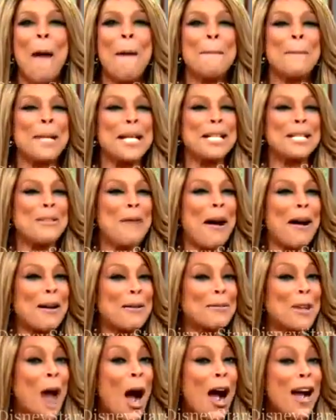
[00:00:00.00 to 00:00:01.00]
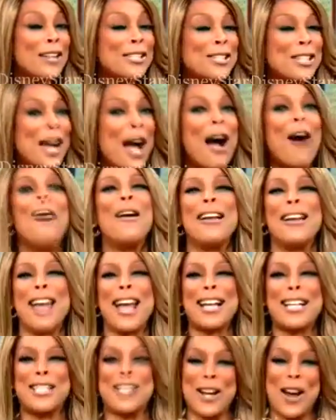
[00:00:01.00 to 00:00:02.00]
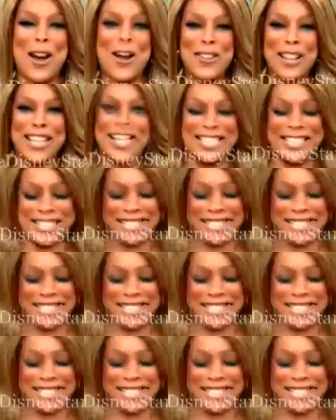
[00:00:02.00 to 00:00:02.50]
Please welcome to our show, Nick Jonas.